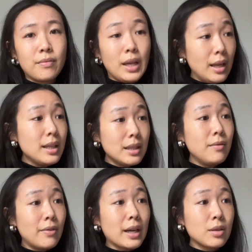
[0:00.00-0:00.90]
It is in
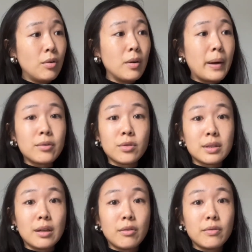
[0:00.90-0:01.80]
fact all about
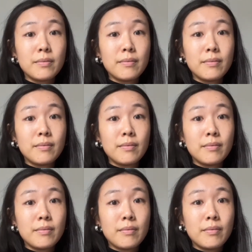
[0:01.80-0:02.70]
yourself.
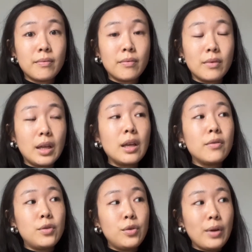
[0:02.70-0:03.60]

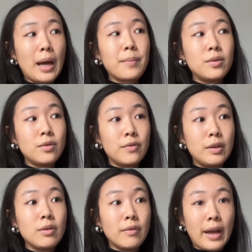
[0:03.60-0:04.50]
If you happen to feel
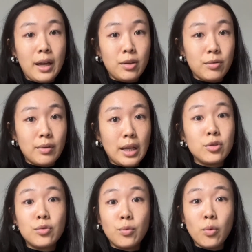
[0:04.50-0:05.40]
the value and
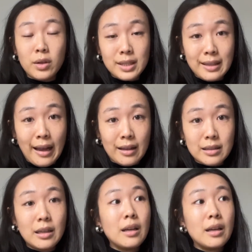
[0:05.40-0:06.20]
you want that,